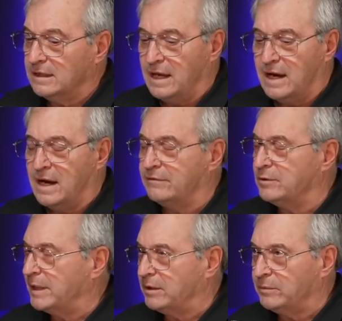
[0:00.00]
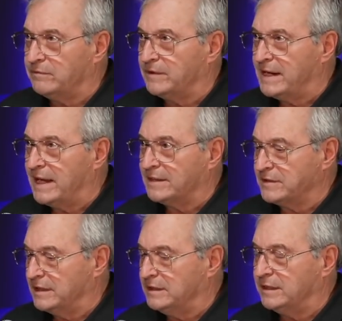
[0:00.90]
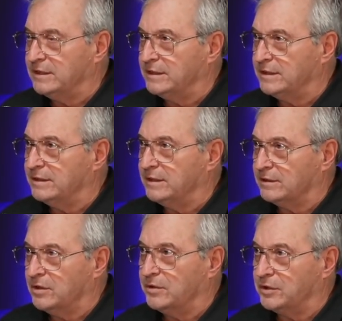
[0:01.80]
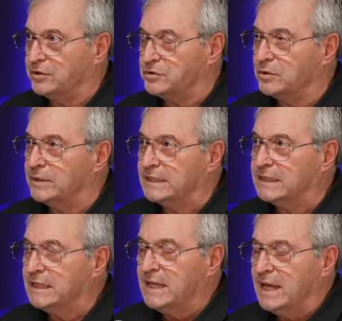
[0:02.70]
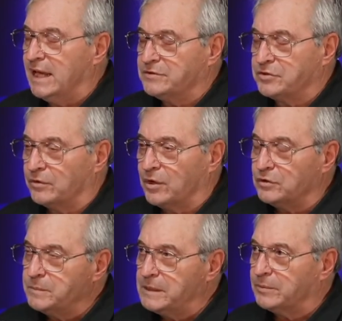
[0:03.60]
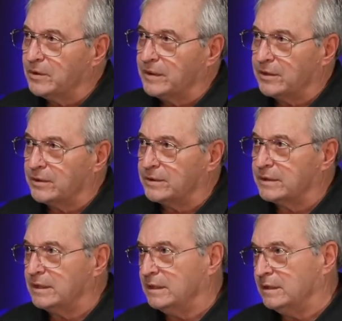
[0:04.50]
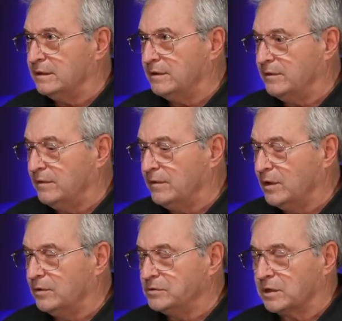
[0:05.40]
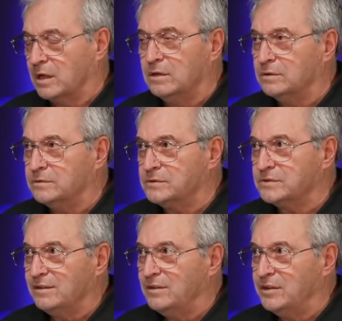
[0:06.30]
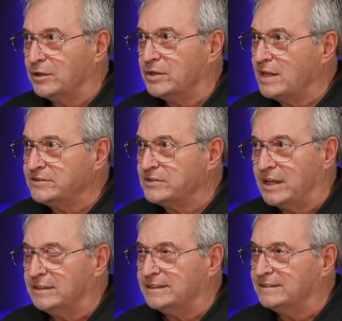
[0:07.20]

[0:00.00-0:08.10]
Everybody refinanced that needed a loan and could do it. And so those people that are in those loans, they're not selling.